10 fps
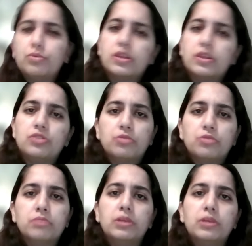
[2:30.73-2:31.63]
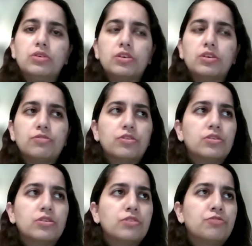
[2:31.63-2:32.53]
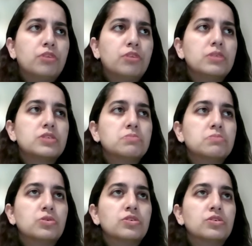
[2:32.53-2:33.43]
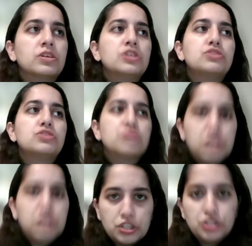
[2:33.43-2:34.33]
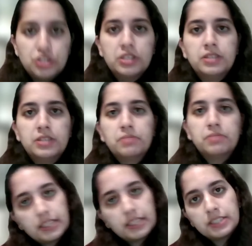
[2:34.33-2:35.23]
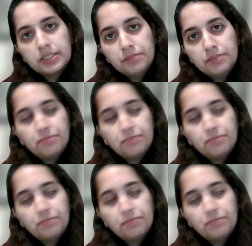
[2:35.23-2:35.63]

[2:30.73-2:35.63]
that you can be learning from. It's more traditional, practical.